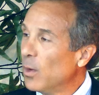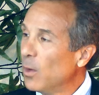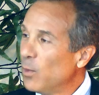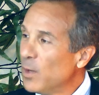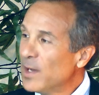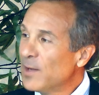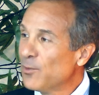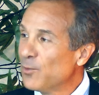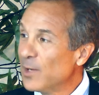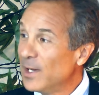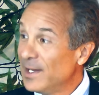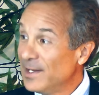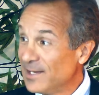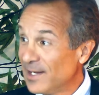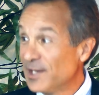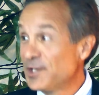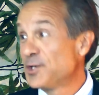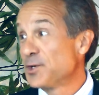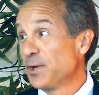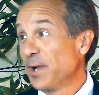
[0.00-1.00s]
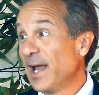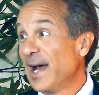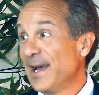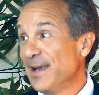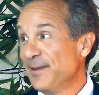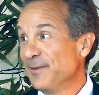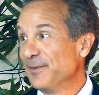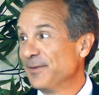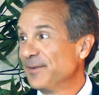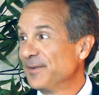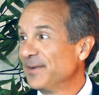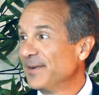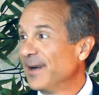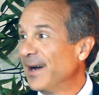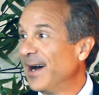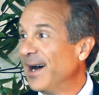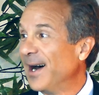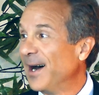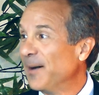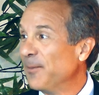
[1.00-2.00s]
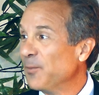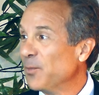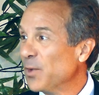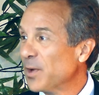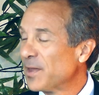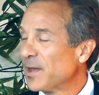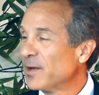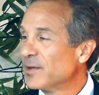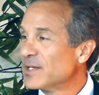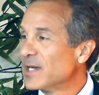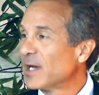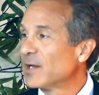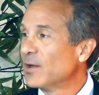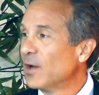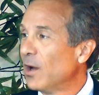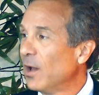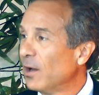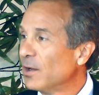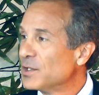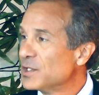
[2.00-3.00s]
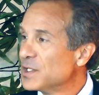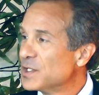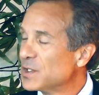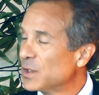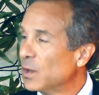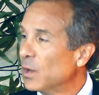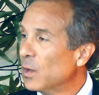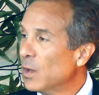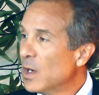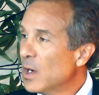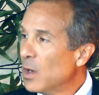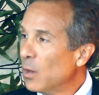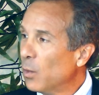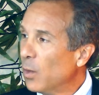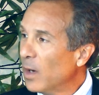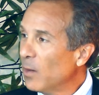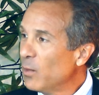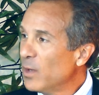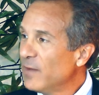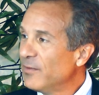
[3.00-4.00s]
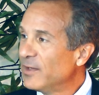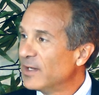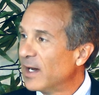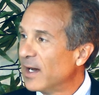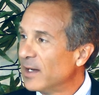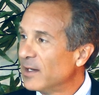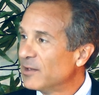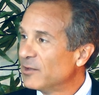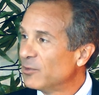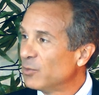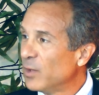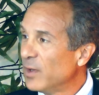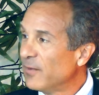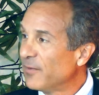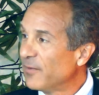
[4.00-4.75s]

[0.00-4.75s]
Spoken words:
Well, we can really touch your life with our technology. So what we've done is we